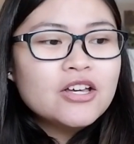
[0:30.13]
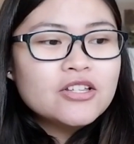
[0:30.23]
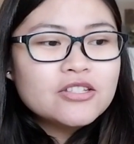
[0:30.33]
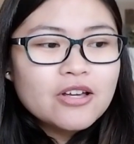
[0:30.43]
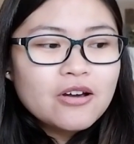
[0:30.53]

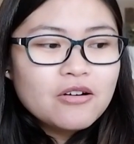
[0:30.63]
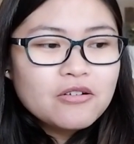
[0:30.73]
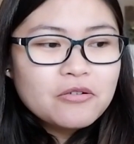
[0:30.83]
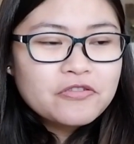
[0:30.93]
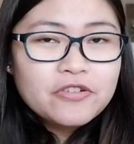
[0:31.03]

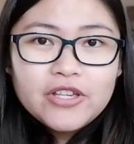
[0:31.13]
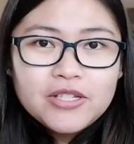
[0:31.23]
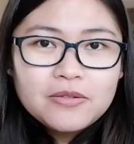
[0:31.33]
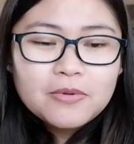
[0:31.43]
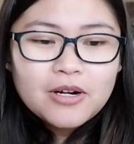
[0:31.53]
So for
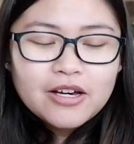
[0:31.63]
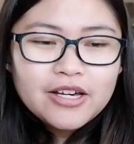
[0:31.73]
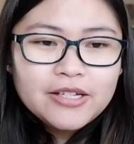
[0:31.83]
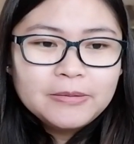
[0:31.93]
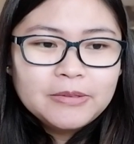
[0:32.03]
this
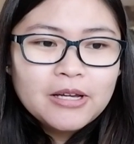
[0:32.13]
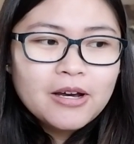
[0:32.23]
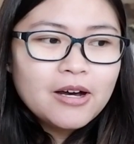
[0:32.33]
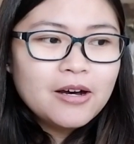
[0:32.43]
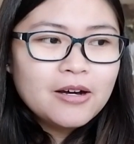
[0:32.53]
one,
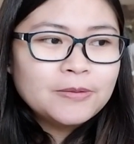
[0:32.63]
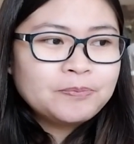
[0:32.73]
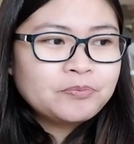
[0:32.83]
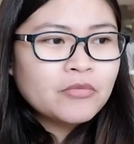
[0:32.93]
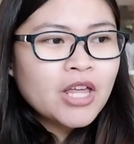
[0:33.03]

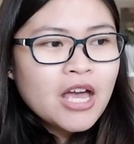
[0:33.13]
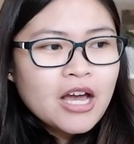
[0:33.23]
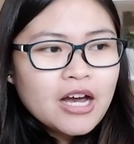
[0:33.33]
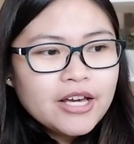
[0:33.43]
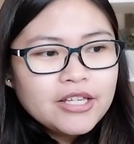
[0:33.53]

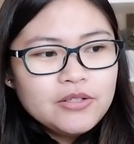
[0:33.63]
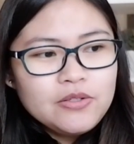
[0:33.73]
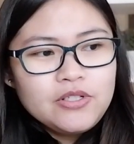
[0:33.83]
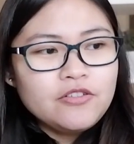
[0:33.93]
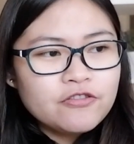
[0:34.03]
I
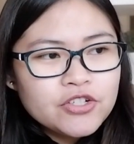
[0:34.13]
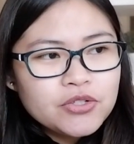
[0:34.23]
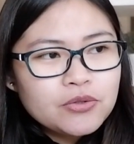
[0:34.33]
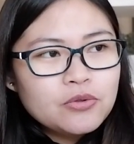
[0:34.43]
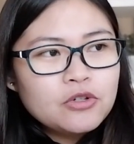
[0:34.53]
used it for
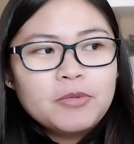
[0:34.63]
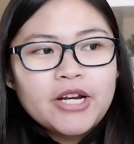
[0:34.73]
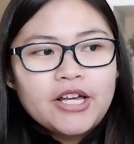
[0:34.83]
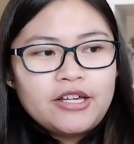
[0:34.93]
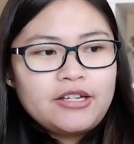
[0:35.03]
school, but
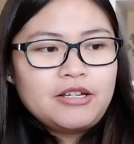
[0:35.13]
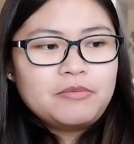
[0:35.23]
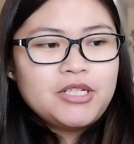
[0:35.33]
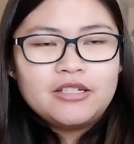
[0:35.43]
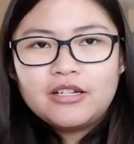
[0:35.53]
I
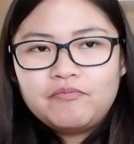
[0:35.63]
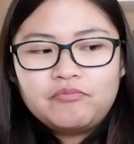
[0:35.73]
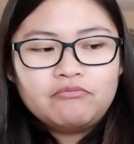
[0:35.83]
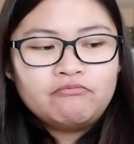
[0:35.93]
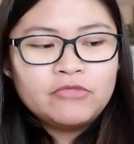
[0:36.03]
mean,
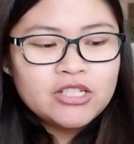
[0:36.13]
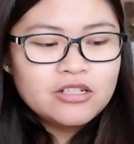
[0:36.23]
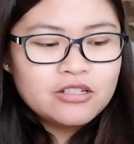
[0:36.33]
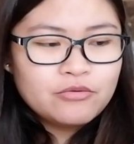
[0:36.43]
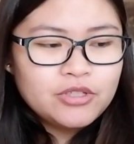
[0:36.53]
this
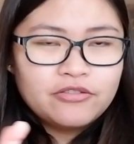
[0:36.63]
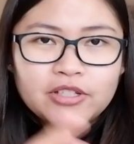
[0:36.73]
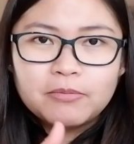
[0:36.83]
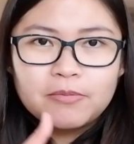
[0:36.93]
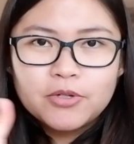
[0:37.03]
doesn't really
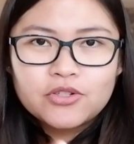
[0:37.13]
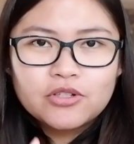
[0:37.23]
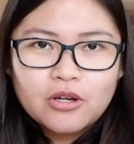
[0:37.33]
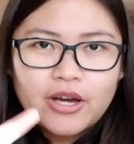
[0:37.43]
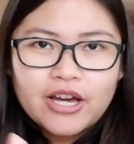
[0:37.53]
fit my books,
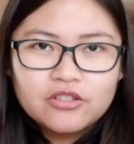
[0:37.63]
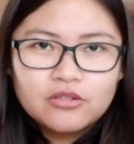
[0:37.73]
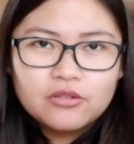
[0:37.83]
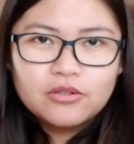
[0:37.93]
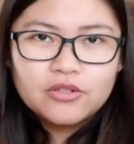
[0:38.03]
so I had to
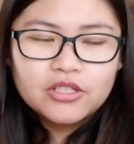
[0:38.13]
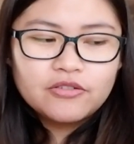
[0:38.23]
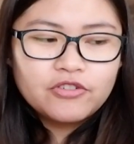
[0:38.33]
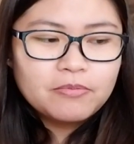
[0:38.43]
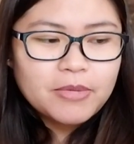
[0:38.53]
use a
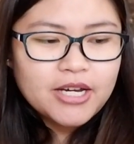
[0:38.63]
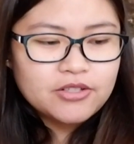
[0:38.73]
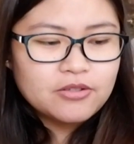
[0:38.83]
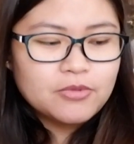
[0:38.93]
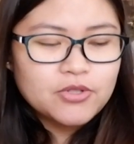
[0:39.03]
different bag,
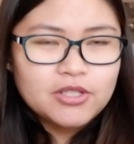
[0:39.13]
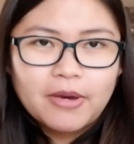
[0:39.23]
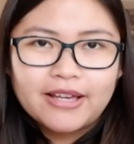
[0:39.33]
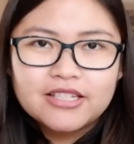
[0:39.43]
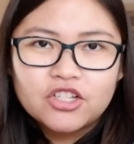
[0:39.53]
so mostly
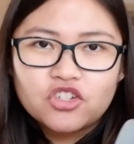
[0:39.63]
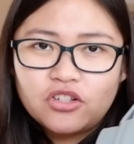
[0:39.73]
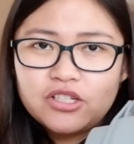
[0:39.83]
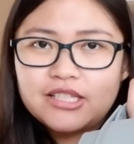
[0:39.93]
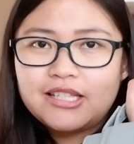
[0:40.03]
my
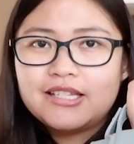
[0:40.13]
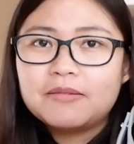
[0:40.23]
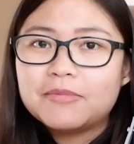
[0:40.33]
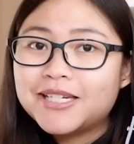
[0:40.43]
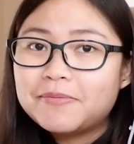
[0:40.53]
essentials. It is a
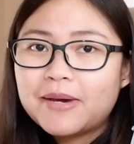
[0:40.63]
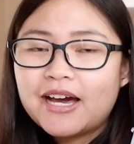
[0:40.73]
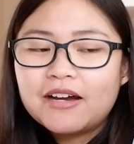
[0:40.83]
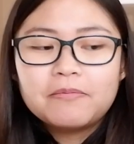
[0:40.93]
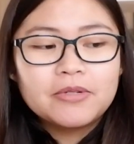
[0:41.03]
mini
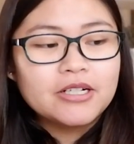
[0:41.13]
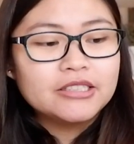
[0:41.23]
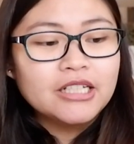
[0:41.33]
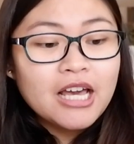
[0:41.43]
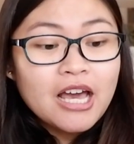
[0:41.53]
bag,
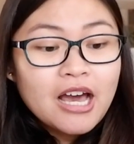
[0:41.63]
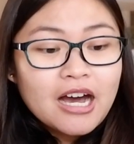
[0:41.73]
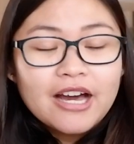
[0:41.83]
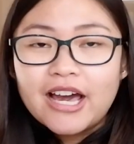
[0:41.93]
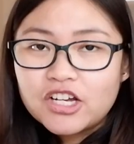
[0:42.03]
but
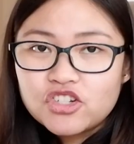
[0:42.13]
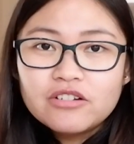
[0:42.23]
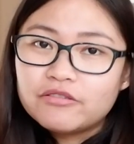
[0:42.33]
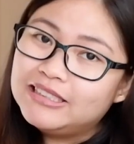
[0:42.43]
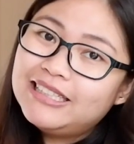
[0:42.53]
I
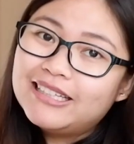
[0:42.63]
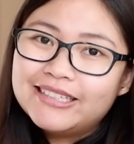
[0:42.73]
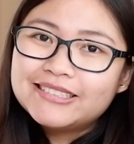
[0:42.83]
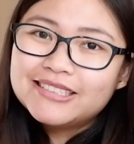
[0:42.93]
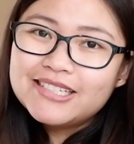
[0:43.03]
actually really
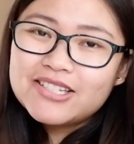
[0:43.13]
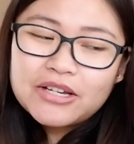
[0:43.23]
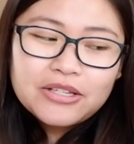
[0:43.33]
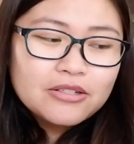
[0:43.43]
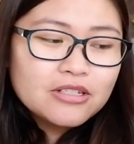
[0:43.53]
liked it, so I
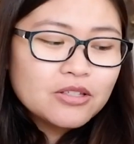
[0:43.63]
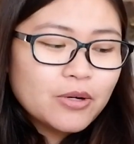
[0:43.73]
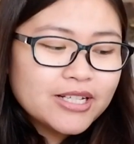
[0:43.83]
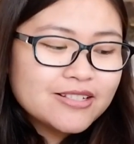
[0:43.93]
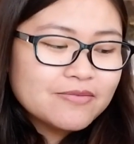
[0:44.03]
used it
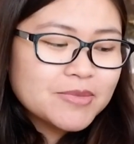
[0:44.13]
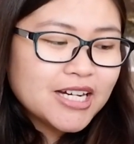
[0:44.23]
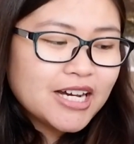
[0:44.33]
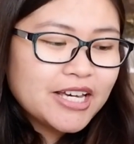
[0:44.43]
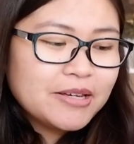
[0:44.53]
quite some
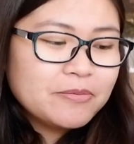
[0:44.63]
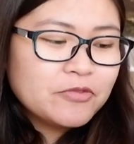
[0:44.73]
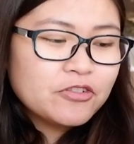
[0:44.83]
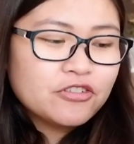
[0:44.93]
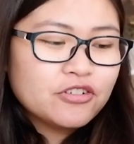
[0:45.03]
time
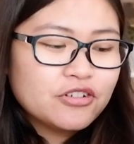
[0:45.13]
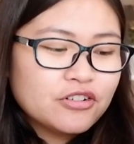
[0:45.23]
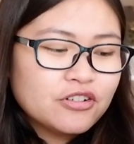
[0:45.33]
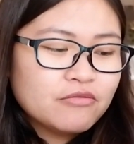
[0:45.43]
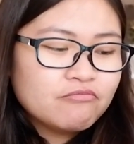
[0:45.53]

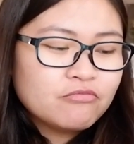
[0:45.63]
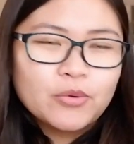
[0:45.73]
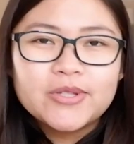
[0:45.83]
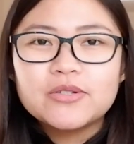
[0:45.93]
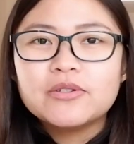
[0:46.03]
for
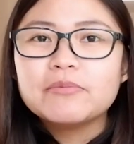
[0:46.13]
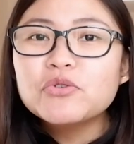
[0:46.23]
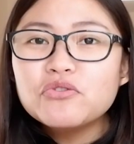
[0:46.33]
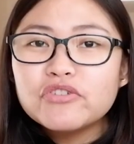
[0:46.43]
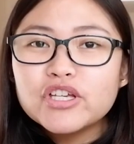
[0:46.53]
going to the
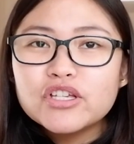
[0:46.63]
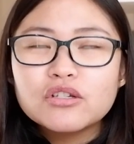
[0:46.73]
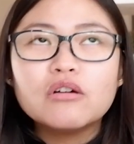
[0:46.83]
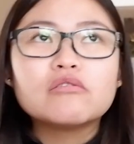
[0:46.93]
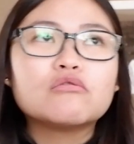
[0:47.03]
movies,
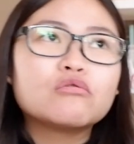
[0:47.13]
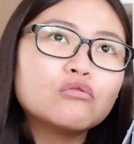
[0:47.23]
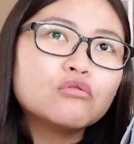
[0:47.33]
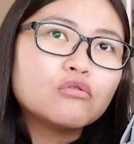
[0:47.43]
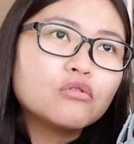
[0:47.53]
going to
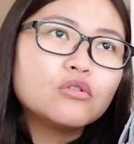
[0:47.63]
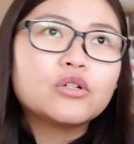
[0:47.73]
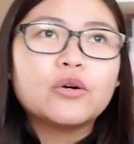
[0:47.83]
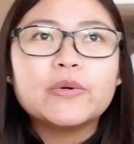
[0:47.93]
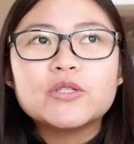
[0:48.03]
school,
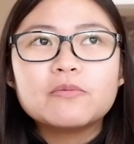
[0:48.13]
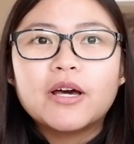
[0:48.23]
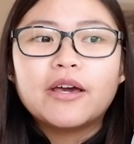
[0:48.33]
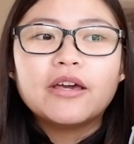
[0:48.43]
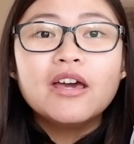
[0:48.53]
going to
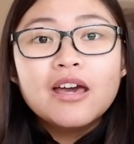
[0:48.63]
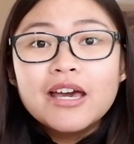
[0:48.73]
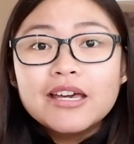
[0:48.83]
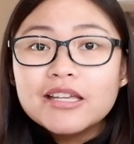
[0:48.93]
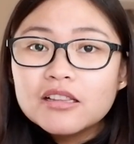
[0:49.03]
my
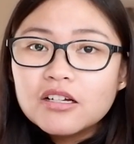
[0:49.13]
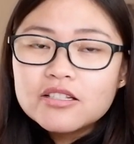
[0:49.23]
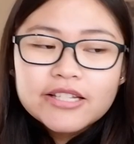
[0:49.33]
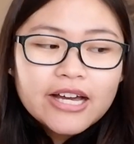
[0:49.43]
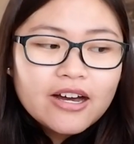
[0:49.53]

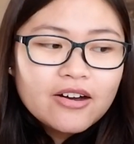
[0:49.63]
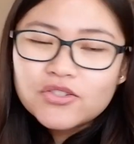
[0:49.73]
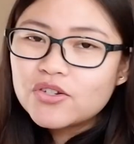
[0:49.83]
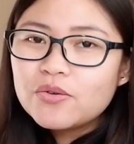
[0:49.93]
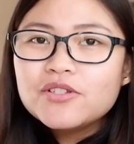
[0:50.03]
in-laws'
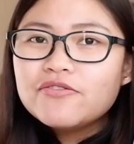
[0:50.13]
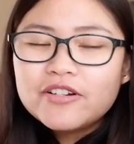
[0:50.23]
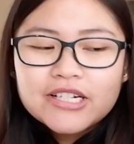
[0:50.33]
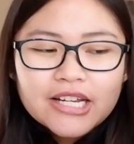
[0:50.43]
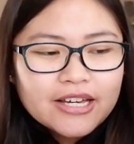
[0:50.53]
house, so it was
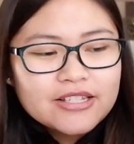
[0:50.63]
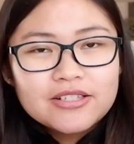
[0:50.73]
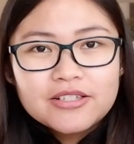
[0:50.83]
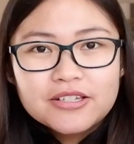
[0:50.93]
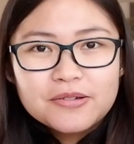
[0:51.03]
very nice
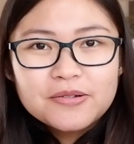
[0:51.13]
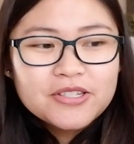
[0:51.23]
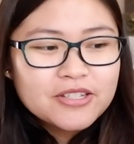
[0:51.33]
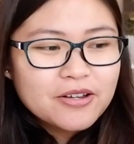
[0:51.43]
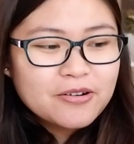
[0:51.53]
to
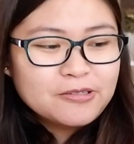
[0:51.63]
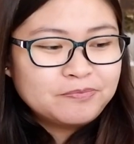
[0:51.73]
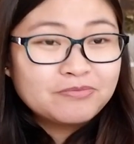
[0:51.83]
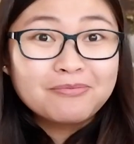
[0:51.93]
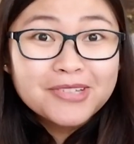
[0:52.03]
use. So
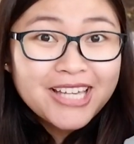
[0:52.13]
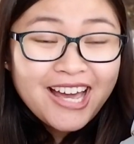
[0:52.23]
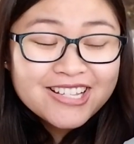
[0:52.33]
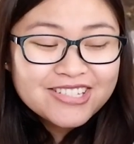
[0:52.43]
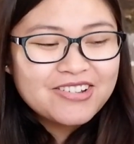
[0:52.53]

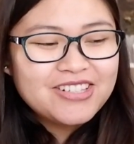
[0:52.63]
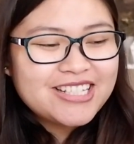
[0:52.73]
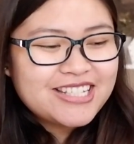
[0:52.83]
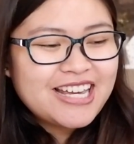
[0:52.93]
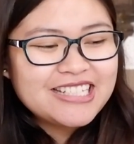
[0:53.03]
yeah, so
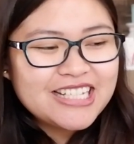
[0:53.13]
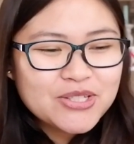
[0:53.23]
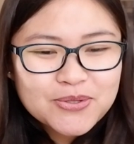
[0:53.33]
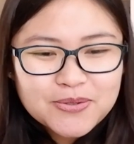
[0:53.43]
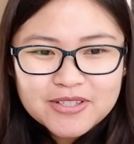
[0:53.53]
let's get
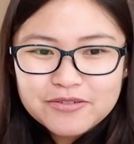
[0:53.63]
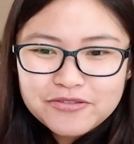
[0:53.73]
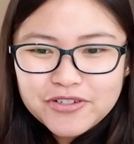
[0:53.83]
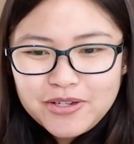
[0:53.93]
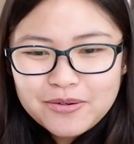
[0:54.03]
into the
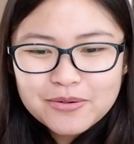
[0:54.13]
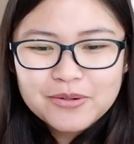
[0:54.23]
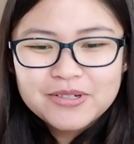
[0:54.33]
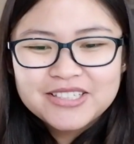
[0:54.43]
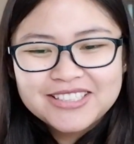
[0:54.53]

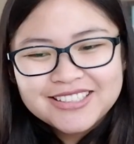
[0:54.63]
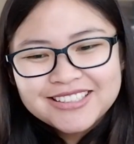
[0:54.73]
review.